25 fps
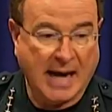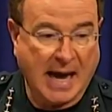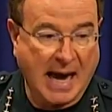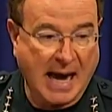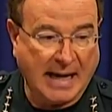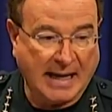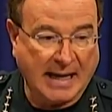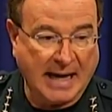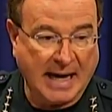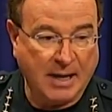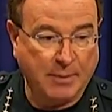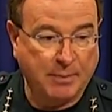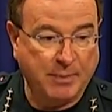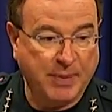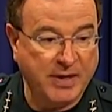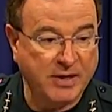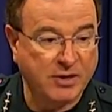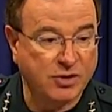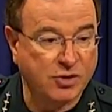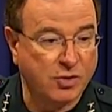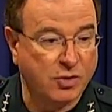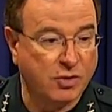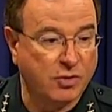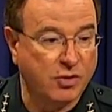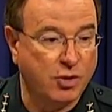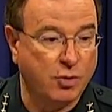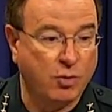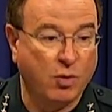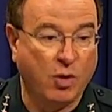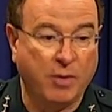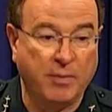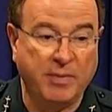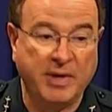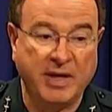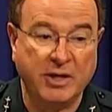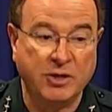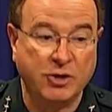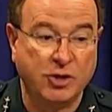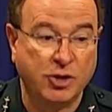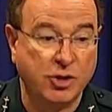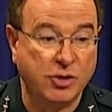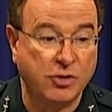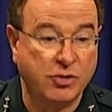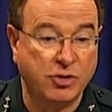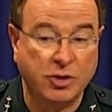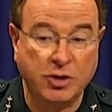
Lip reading: I got a pistol, you want me to shoot